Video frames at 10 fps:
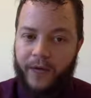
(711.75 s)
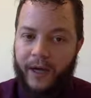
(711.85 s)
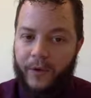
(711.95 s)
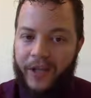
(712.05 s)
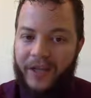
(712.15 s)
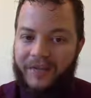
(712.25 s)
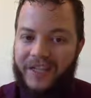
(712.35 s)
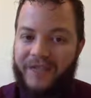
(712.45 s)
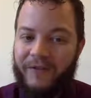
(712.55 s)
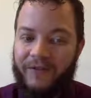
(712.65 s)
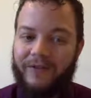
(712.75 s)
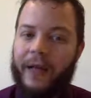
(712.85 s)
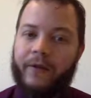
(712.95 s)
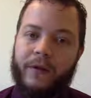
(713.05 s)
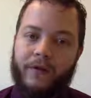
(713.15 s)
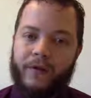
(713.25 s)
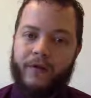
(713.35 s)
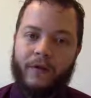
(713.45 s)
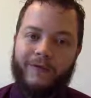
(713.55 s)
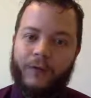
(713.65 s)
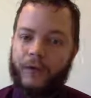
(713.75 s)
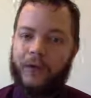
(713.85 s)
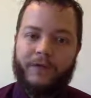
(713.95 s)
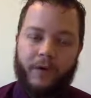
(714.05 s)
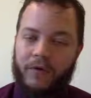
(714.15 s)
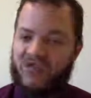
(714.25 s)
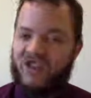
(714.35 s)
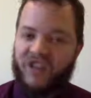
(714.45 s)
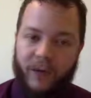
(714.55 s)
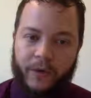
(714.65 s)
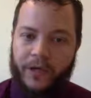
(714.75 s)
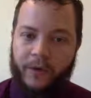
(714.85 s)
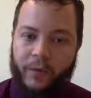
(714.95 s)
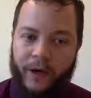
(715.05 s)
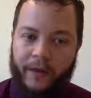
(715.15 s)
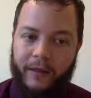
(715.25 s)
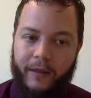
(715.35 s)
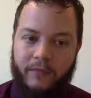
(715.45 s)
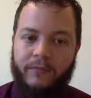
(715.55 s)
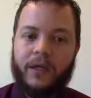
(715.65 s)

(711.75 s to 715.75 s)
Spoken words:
and we can give default values for each of those, just like we did in Python.